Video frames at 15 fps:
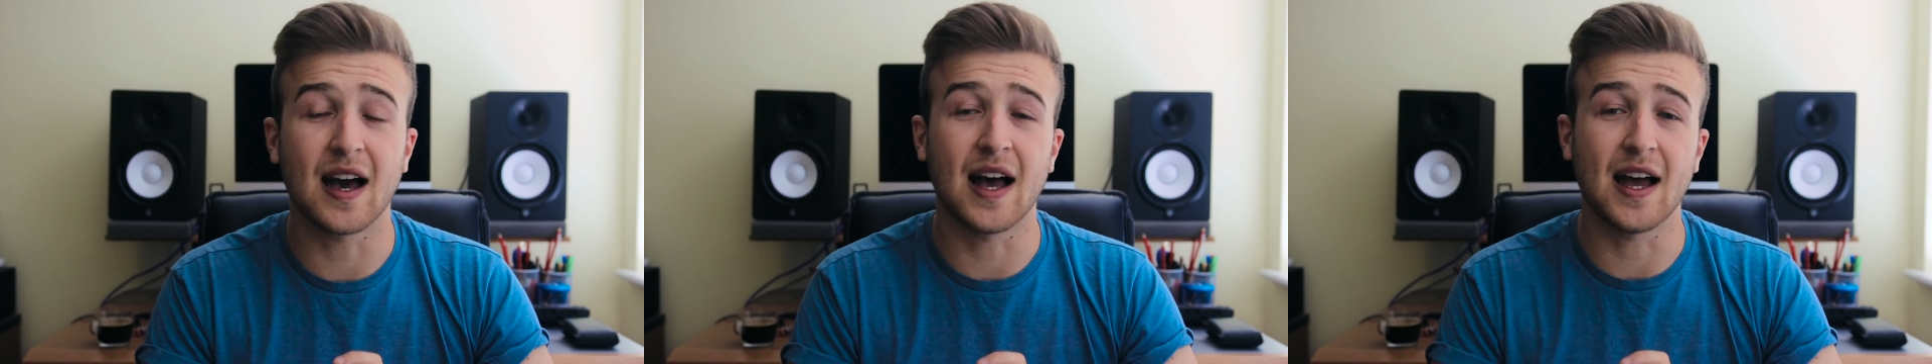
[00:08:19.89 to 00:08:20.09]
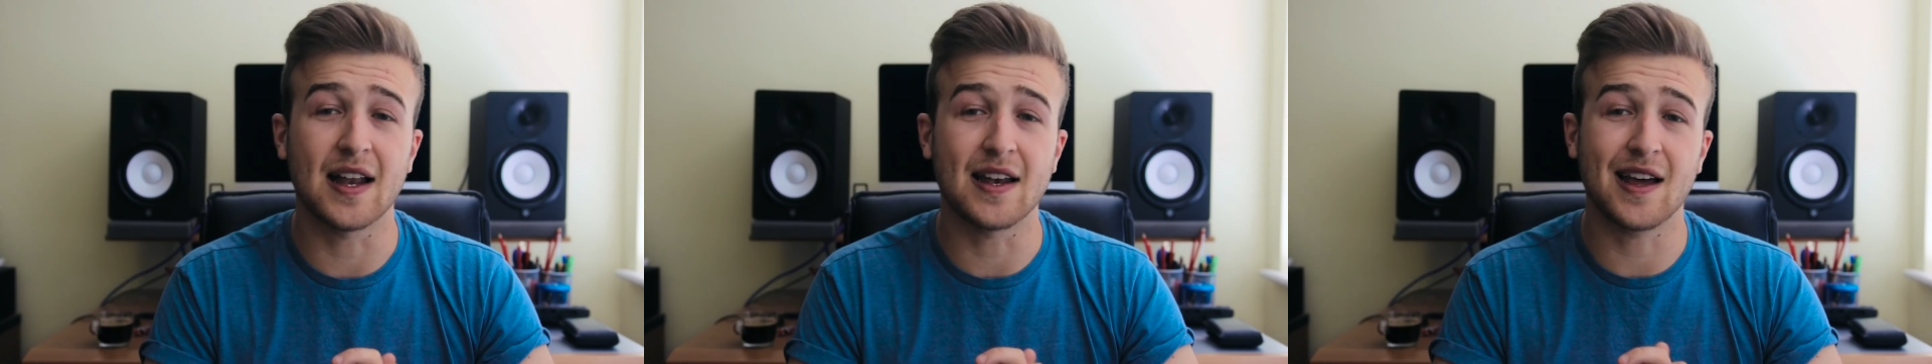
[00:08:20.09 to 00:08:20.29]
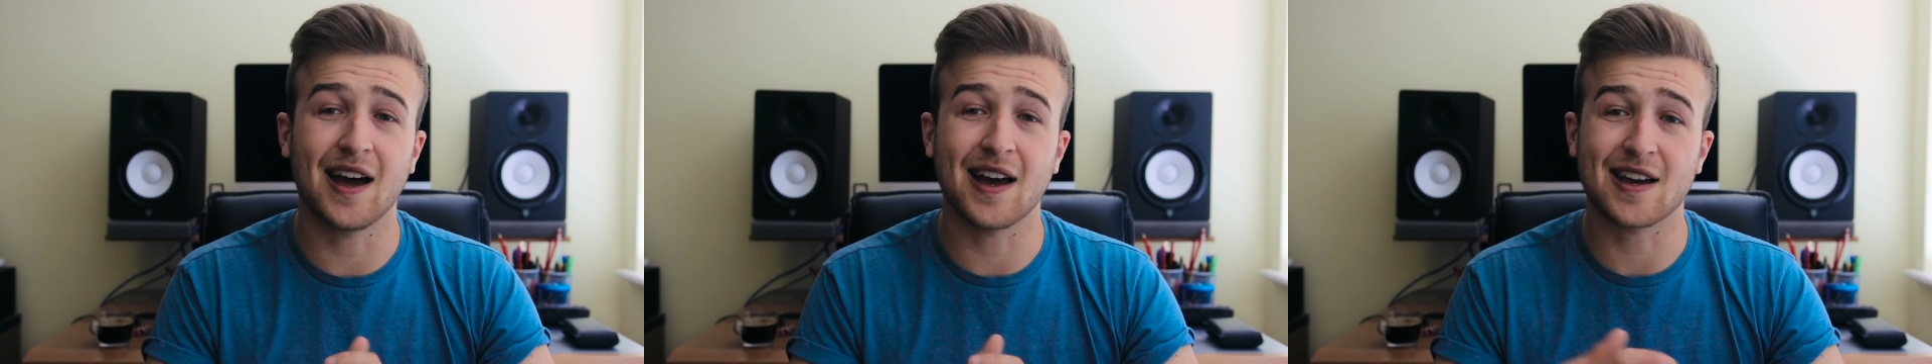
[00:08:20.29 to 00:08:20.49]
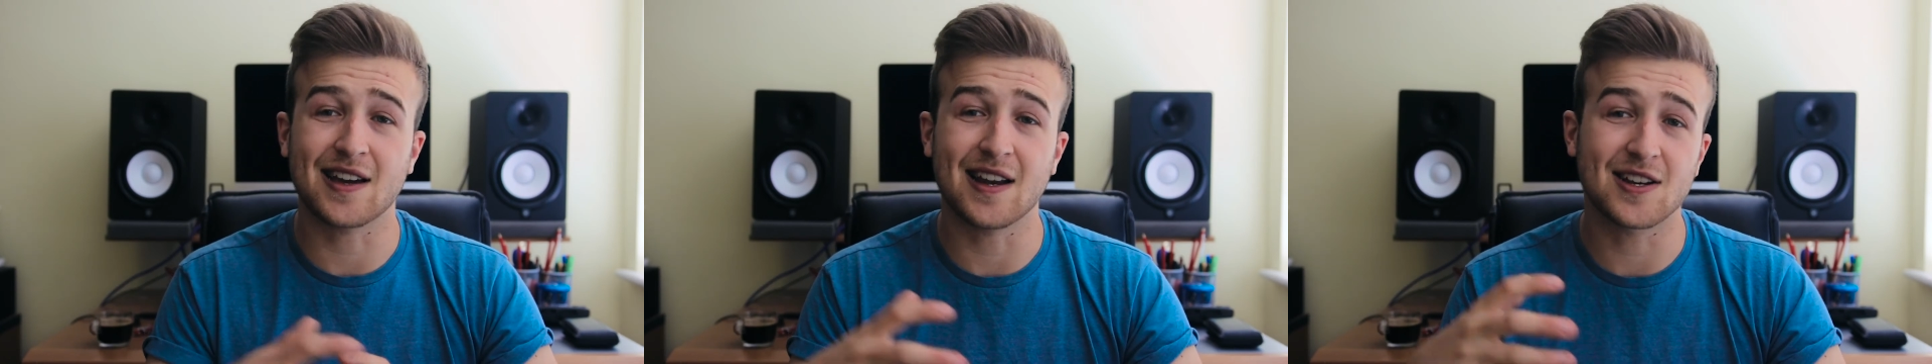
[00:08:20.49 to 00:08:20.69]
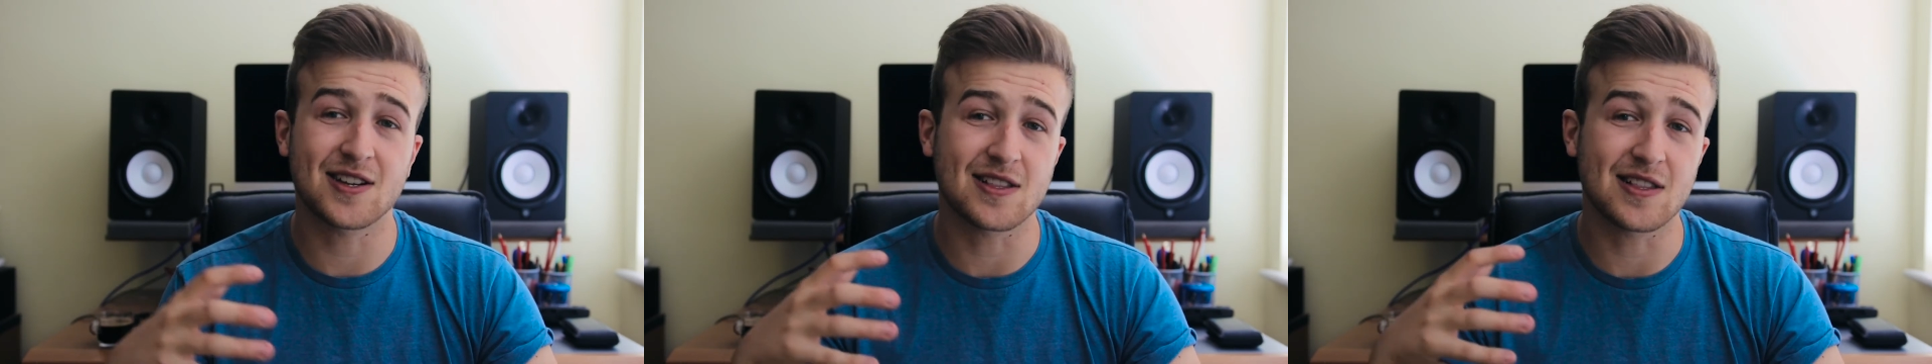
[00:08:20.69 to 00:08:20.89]
and I
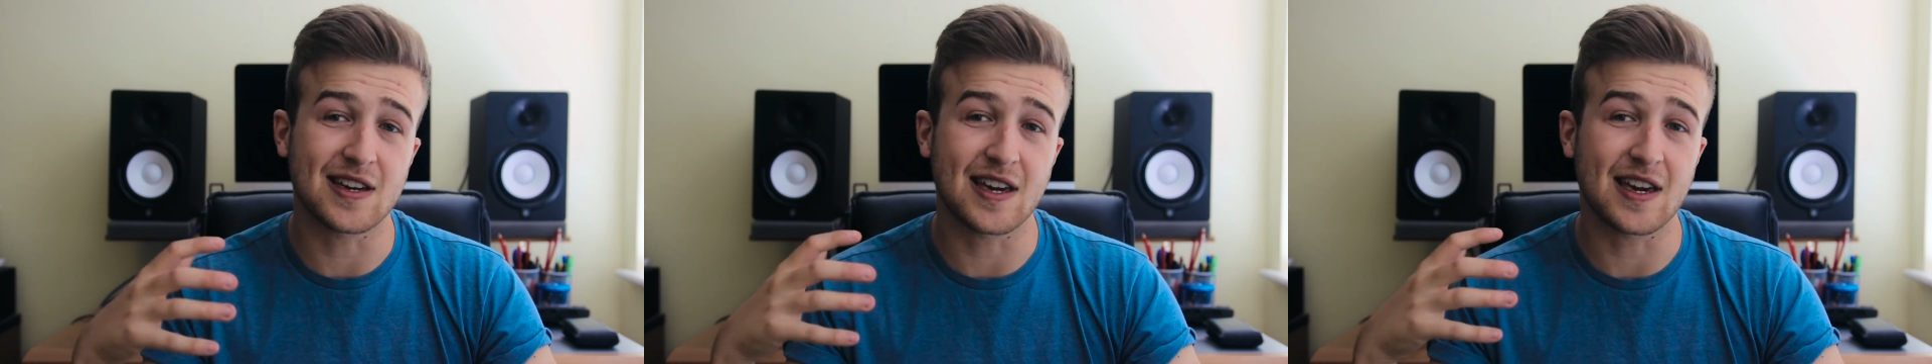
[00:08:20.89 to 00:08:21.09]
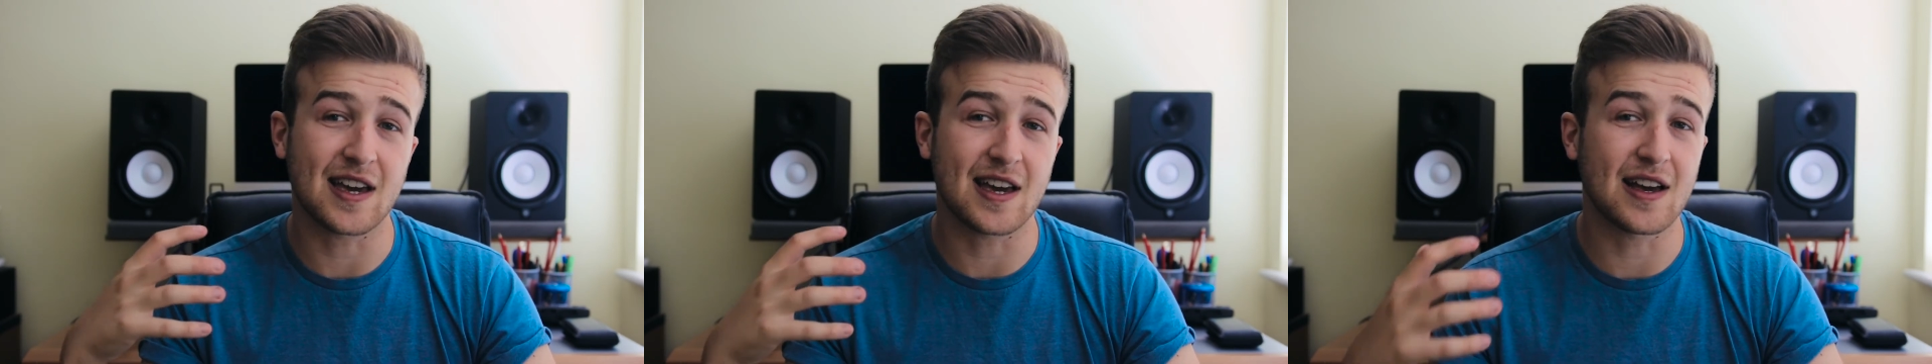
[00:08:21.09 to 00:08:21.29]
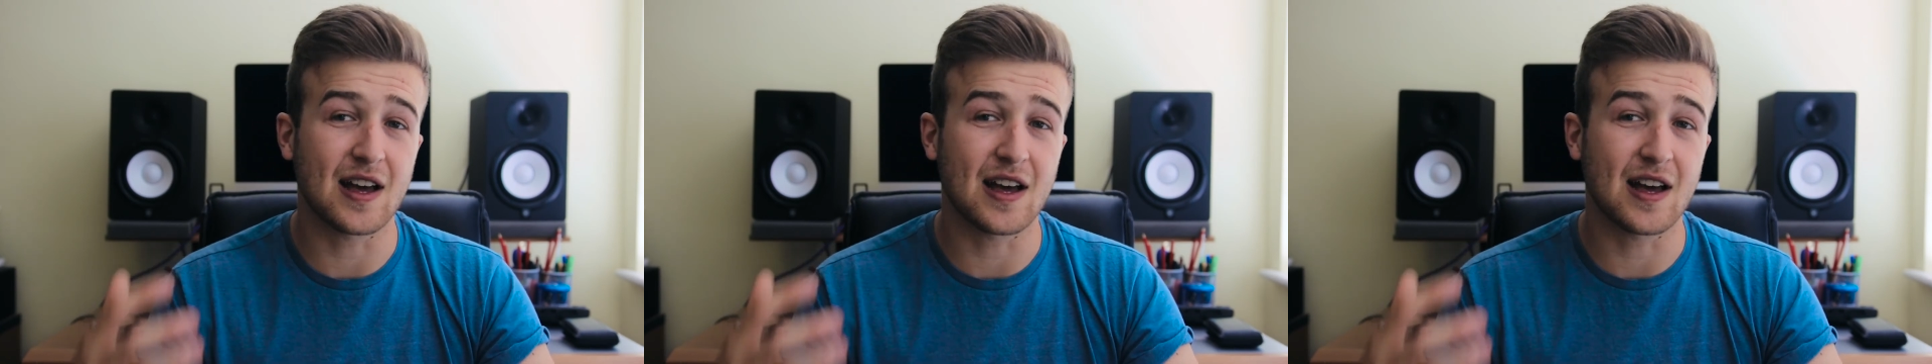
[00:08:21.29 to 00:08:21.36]
can actually